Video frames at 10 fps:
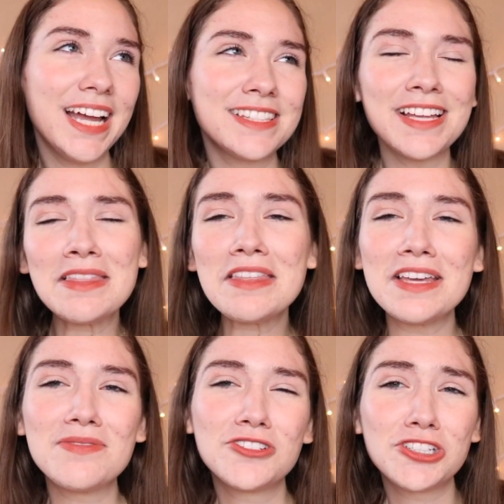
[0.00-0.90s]
It's not that
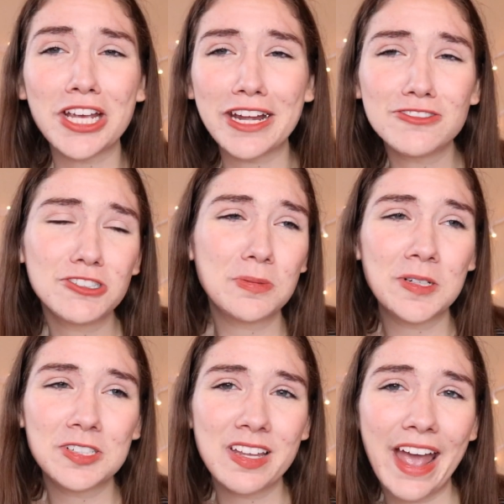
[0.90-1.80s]
they've changed
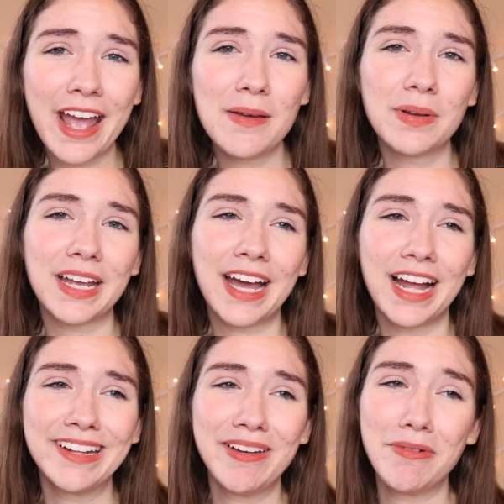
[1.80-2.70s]
per se, but I
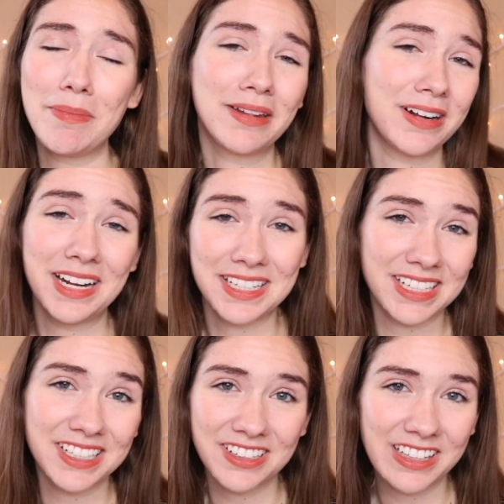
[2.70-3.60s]
kind of have a better
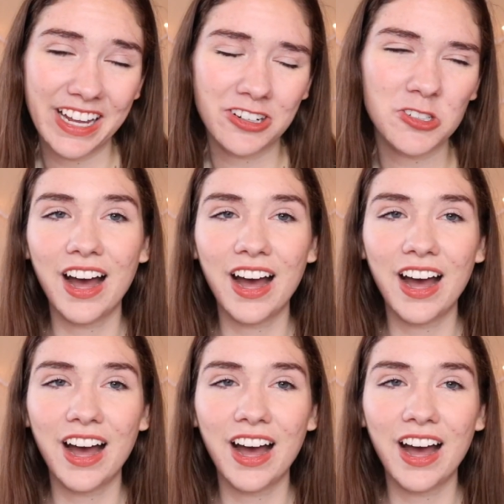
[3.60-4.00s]
idea a year later.